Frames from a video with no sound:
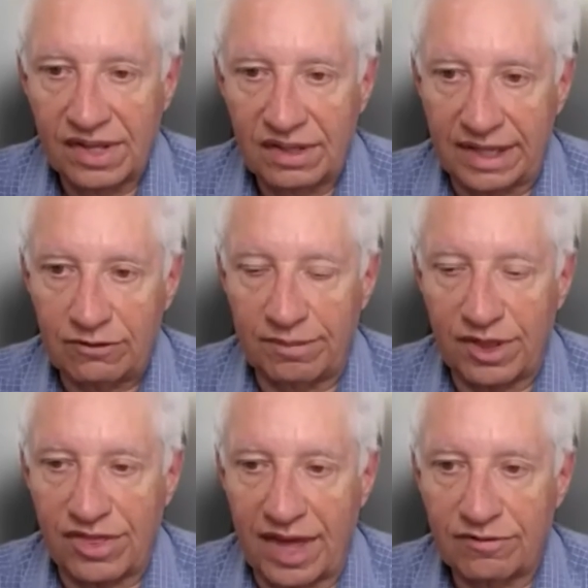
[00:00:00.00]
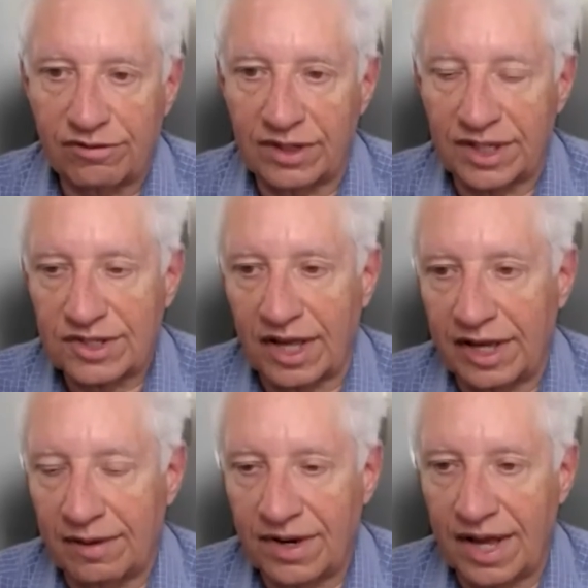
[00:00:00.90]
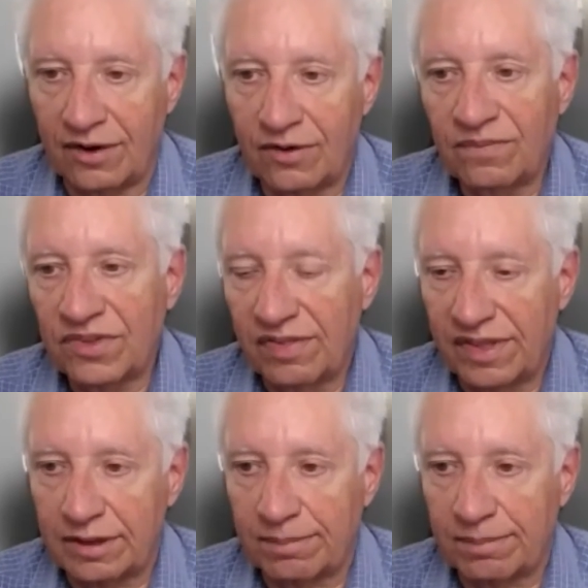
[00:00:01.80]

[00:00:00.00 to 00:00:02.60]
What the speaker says: They will be thankful, as I am now, that the